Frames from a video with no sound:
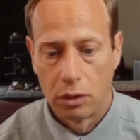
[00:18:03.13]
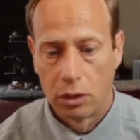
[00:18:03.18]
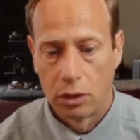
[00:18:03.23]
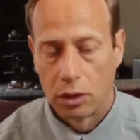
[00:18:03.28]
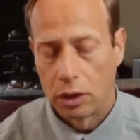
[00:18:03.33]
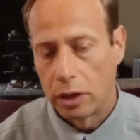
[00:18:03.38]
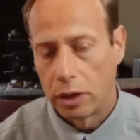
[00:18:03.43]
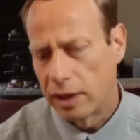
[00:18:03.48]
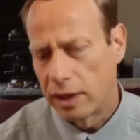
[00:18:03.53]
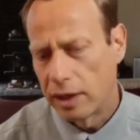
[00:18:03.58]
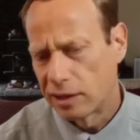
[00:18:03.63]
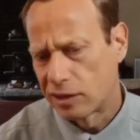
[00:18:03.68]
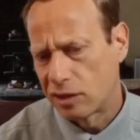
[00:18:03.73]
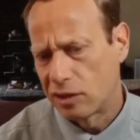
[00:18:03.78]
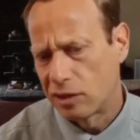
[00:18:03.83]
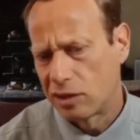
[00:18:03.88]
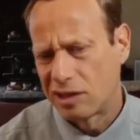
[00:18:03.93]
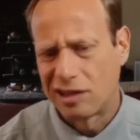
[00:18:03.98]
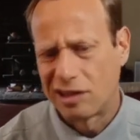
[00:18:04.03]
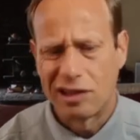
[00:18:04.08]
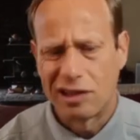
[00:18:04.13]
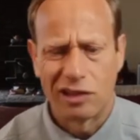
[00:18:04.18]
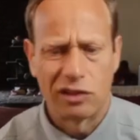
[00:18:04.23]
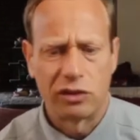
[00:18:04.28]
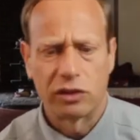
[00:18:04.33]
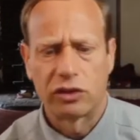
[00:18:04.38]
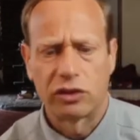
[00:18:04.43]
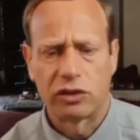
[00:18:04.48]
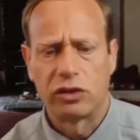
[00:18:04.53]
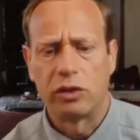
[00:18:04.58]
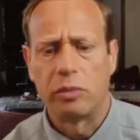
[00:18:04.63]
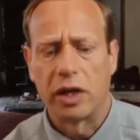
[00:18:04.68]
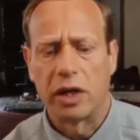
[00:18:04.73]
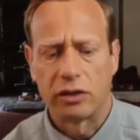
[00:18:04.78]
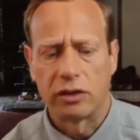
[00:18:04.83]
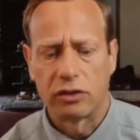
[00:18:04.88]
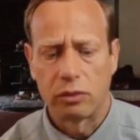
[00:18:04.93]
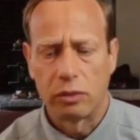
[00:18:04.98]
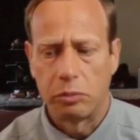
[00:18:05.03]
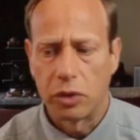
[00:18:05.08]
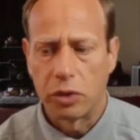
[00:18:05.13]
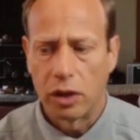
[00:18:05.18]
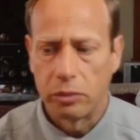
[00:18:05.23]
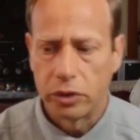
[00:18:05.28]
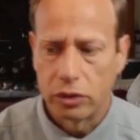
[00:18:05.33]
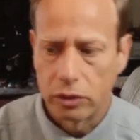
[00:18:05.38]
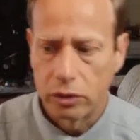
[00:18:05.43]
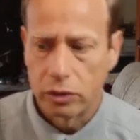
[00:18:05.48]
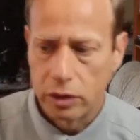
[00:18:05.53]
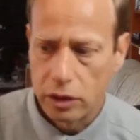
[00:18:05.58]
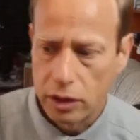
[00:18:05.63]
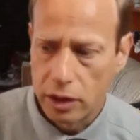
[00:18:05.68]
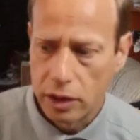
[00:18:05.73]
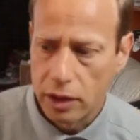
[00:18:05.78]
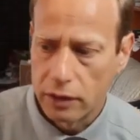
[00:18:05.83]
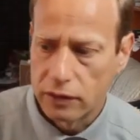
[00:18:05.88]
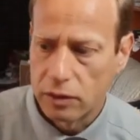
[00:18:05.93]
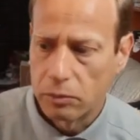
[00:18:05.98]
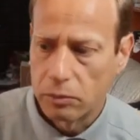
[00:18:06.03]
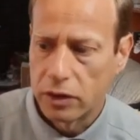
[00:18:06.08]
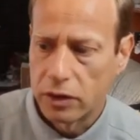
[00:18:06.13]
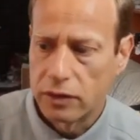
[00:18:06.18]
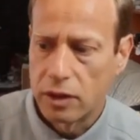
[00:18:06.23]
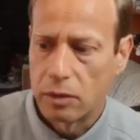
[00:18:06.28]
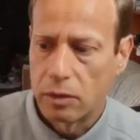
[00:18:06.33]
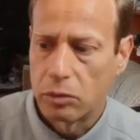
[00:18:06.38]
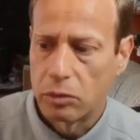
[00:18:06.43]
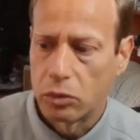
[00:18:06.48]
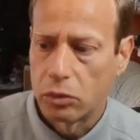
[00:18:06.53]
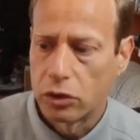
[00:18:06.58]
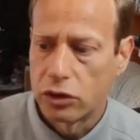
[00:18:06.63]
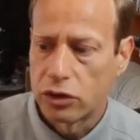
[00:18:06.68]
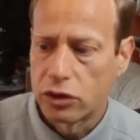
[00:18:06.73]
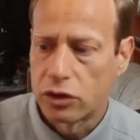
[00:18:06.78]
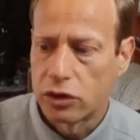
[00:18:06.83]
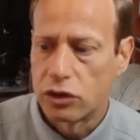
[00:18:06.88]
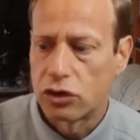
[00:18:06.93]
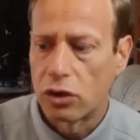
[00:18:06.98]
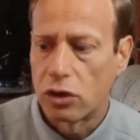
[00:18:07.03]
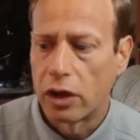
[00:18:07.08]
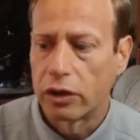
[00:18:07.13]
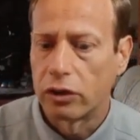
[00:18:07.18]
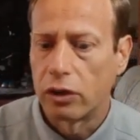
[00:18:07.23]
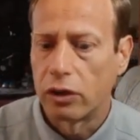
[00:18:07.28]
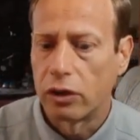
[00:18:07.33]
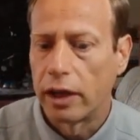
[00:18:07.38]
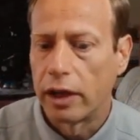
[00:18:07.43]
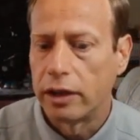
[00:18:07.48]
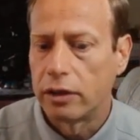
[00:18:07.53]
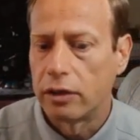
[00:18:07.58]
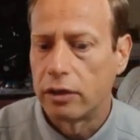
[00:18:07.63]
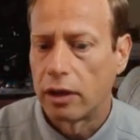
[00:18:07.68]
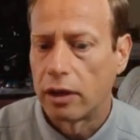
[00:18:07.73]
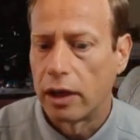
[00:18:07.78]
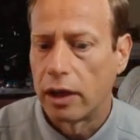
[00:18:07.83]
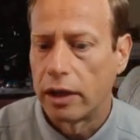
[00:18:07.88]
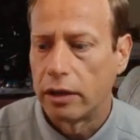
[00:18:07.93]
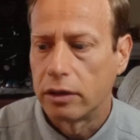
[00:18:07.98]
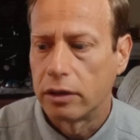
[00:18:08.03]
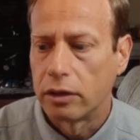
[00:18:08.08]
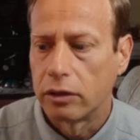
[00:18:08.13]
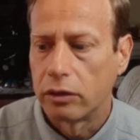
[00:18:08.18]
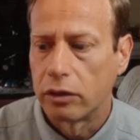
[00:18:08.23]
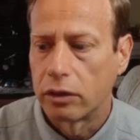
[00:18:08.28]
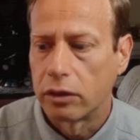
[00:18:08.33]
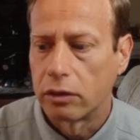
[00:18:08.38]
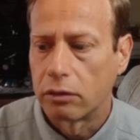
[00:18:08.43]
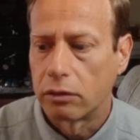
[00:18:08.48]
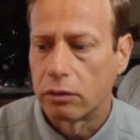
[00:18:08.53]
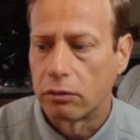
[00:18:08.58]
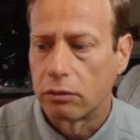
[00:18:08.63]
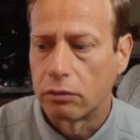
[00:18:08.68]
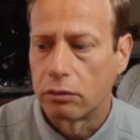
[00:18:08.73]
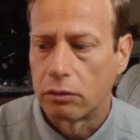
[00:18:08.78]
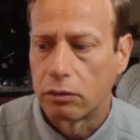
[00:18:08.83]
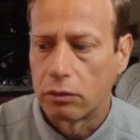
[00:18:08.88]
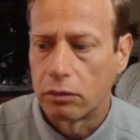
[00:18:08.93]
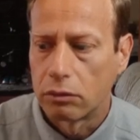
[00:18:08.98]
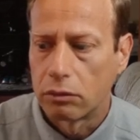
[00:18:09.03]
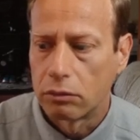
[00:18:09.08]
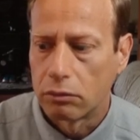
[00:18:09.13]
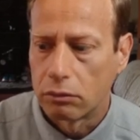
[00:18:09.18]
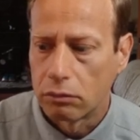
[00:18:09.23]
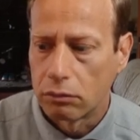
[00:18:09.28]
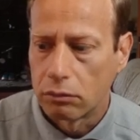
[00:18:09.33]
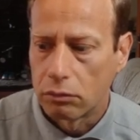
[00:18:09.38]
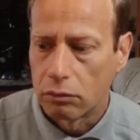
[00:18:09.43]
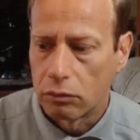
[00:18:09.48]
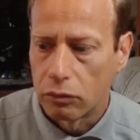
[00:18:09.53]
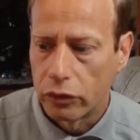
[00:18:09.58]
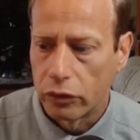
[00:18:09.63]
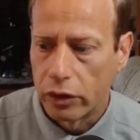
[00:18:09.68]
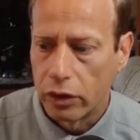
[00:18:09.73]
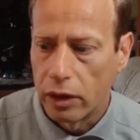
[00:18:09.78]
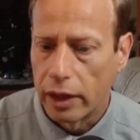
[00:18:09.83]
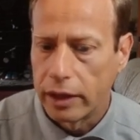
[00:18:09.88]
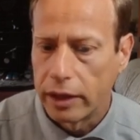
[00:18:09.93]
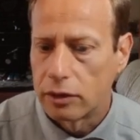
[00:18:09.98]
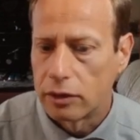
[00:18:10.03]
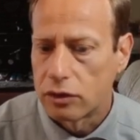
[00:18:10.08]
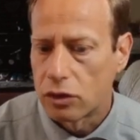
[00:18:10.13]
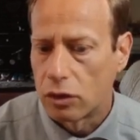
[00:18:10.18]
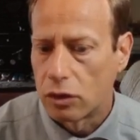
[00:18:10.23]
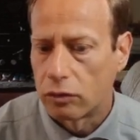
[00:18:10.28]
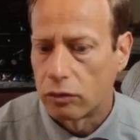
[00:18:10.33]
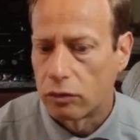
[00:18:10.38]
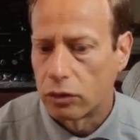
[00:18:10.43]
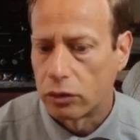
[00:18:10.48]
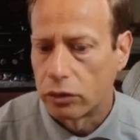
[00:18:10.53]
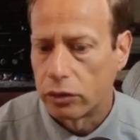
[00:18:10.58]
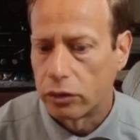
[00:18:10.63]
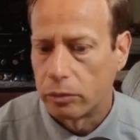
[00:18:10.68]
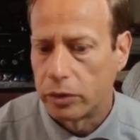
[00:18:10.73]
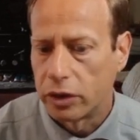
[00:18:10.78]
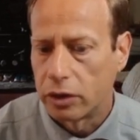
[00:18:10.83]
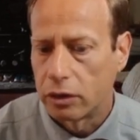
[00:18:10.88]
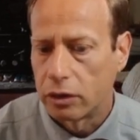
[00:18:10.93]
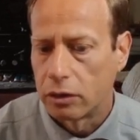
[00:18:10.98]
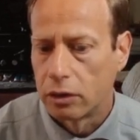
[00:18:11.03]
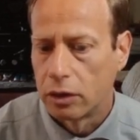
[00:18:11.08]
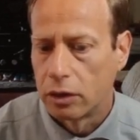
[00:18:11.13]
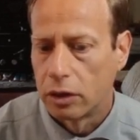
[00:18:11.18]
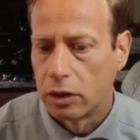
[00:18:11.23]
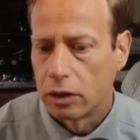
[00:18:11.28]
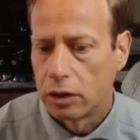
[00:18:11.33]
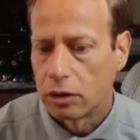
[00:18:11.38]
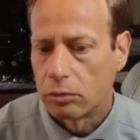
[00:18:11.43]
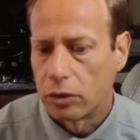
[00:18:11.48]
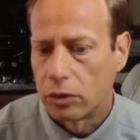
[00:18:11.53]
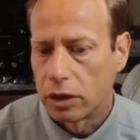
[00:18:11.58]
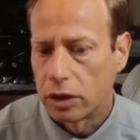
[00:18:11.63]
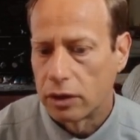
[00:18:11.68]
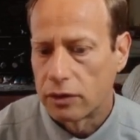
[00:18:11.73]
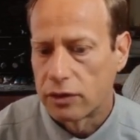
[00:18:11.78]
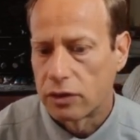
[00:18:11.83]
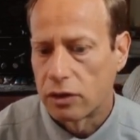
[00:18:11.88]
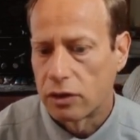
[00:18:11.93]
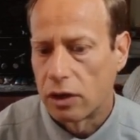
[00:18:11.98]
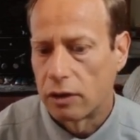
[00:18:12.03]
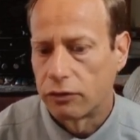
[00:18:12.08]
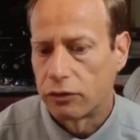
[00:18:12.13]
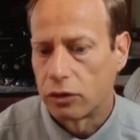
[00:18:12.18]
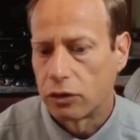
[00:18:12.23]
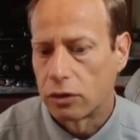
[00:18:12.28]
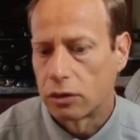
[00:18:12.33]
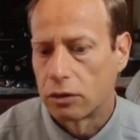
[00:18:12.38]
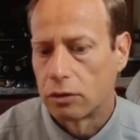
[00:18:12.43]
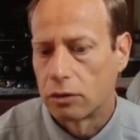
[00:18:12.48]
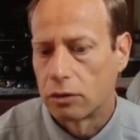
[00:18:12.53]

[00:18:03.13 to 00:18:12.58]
And that doesn't look too bad, so we probably don't need to customize that, but we're just going to drag the lightness over a little bit to make it softer.